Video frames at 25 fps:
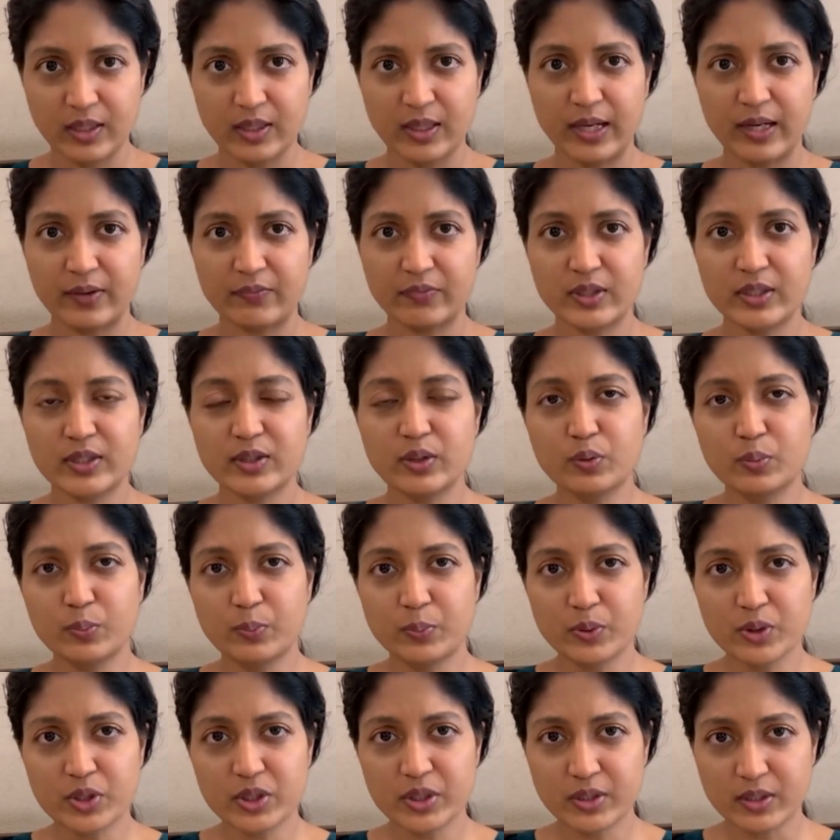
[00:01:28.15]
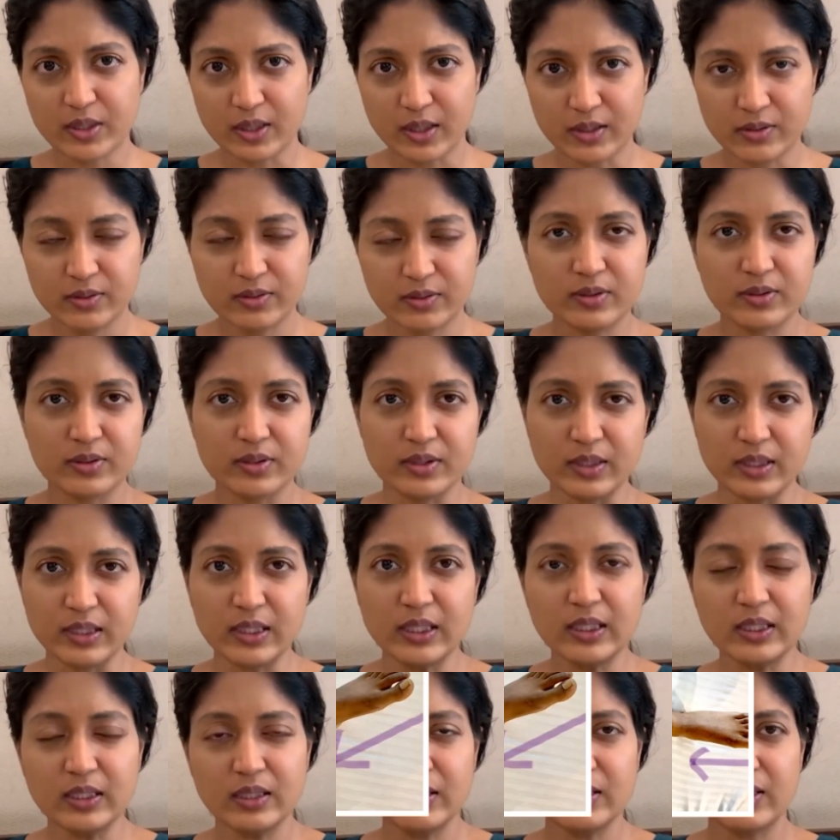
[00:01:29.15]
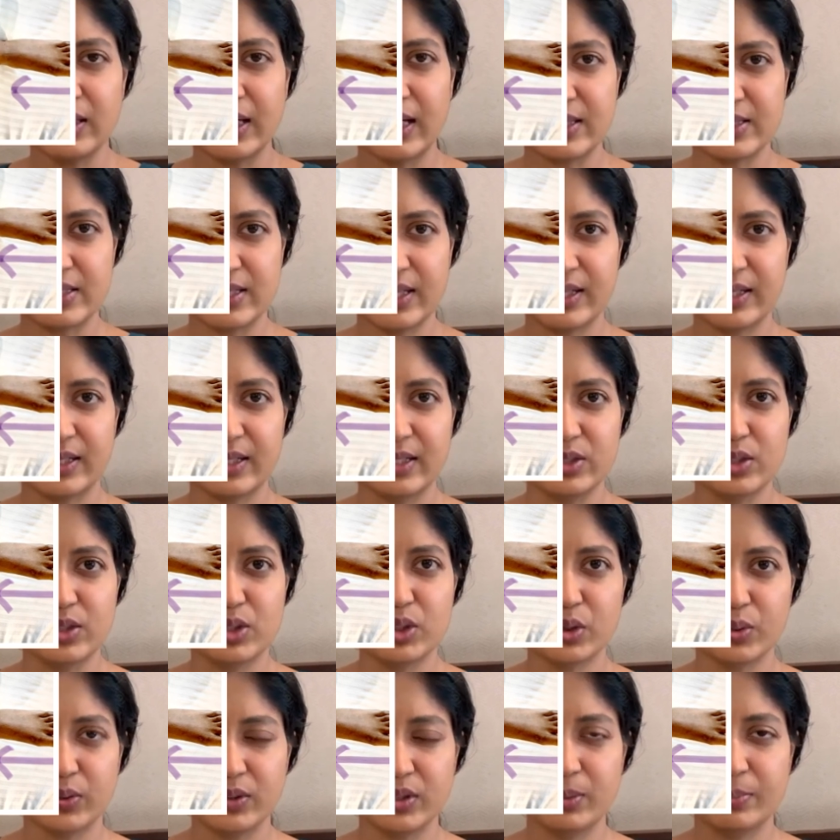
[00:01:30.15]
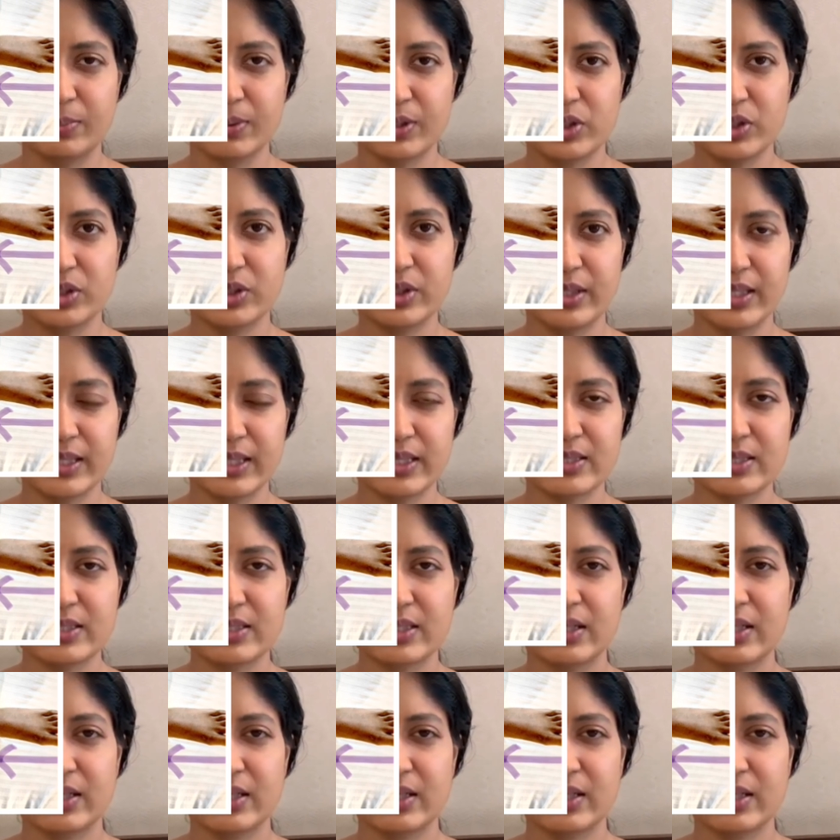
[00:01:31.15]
When you push it under the knee, as I can show in the picture next,